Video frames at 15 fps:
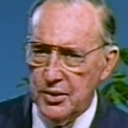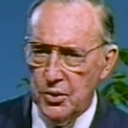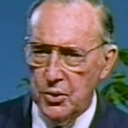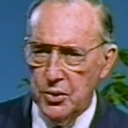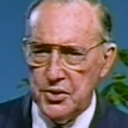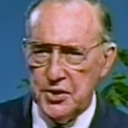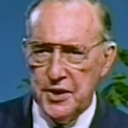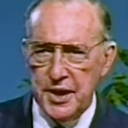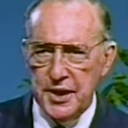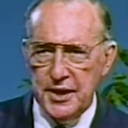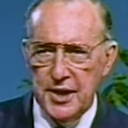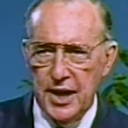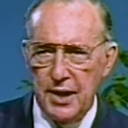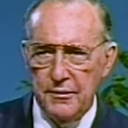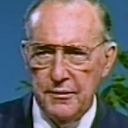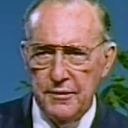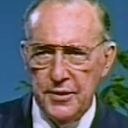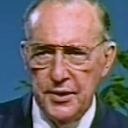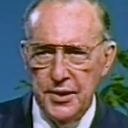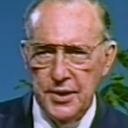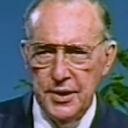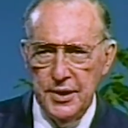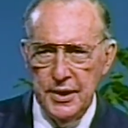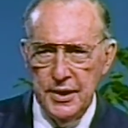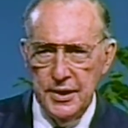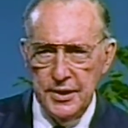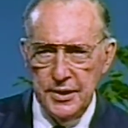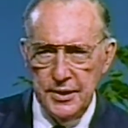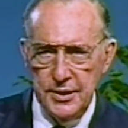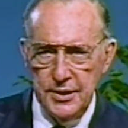caused that dove
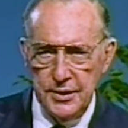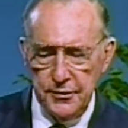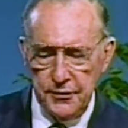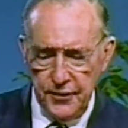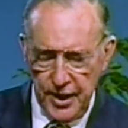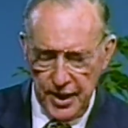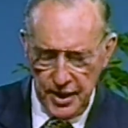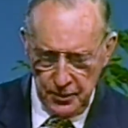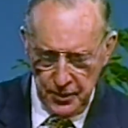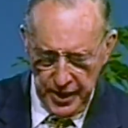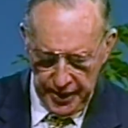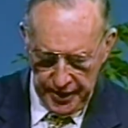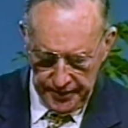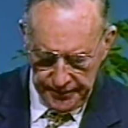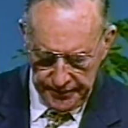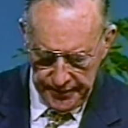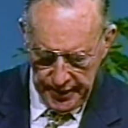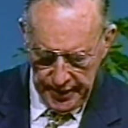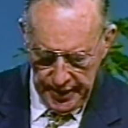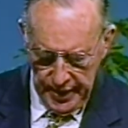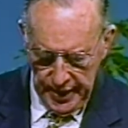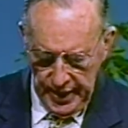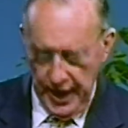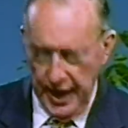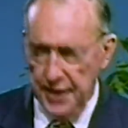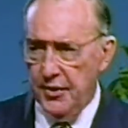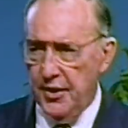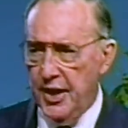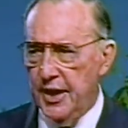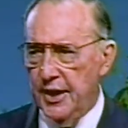to fly away.
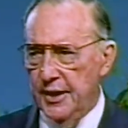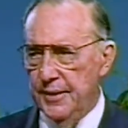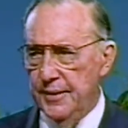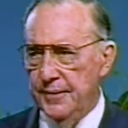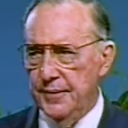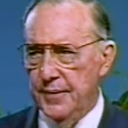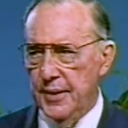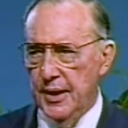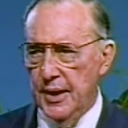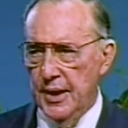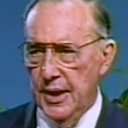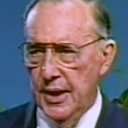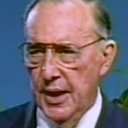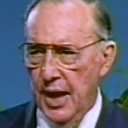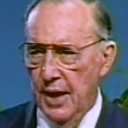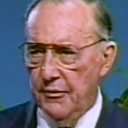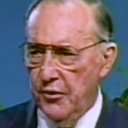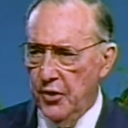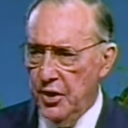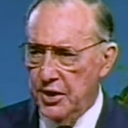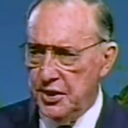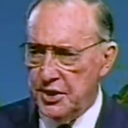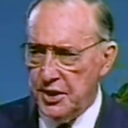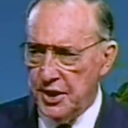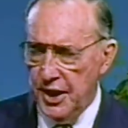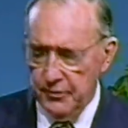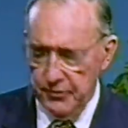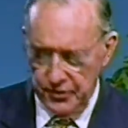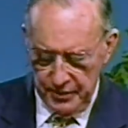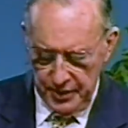And then a voice
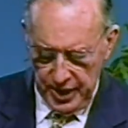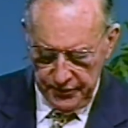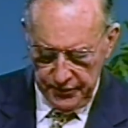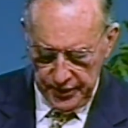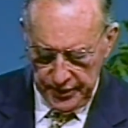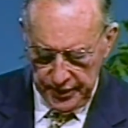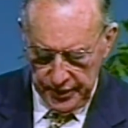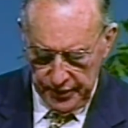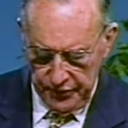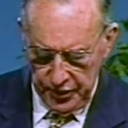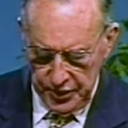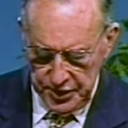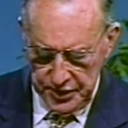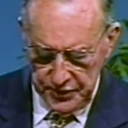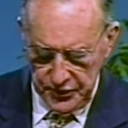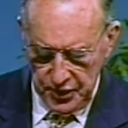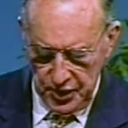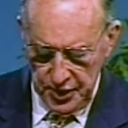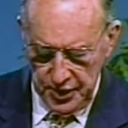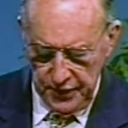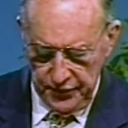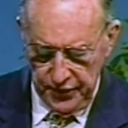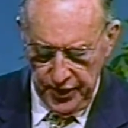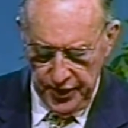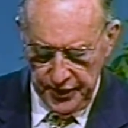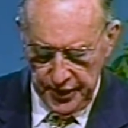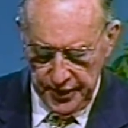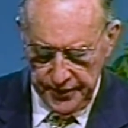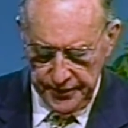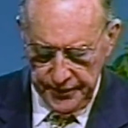came from heaven, the voice of God the
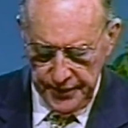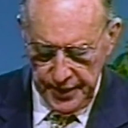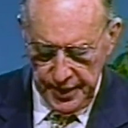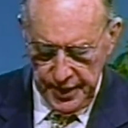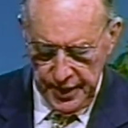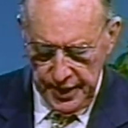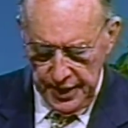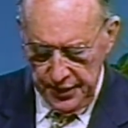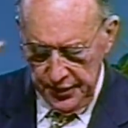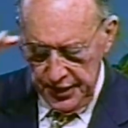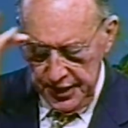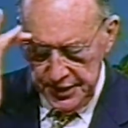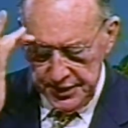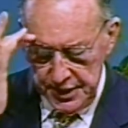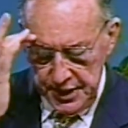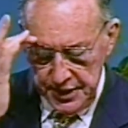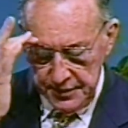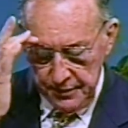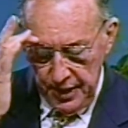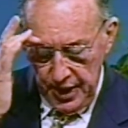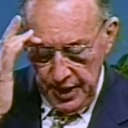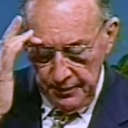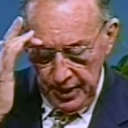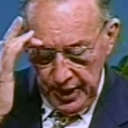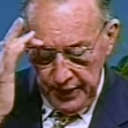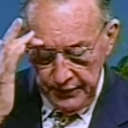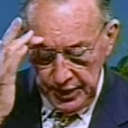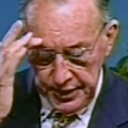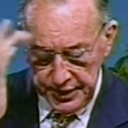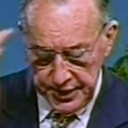Father. This is my
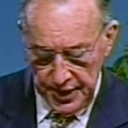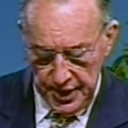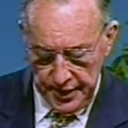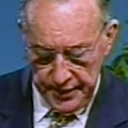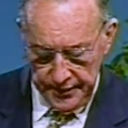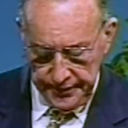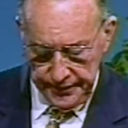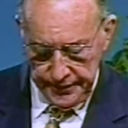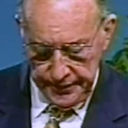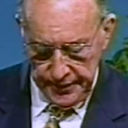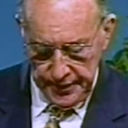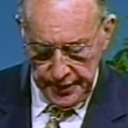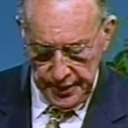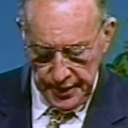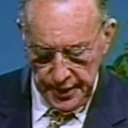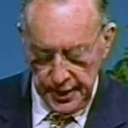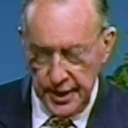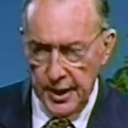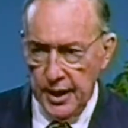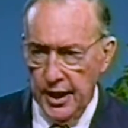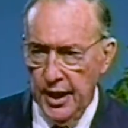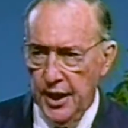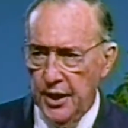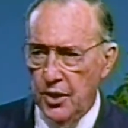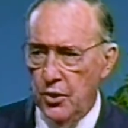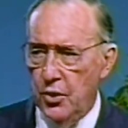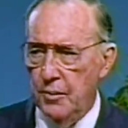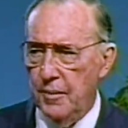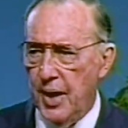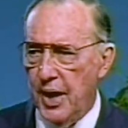beloved Son, in
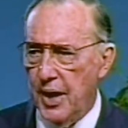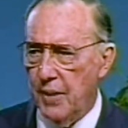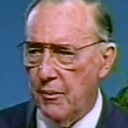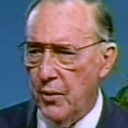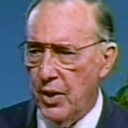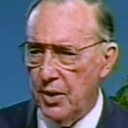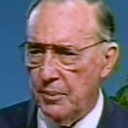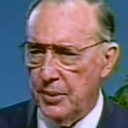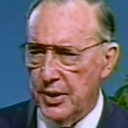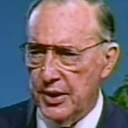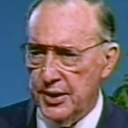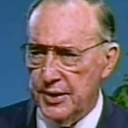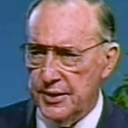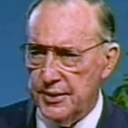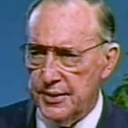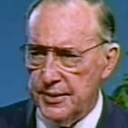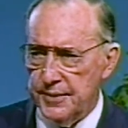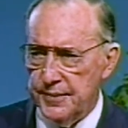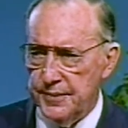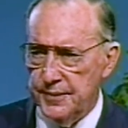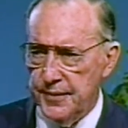whom I am well pleased.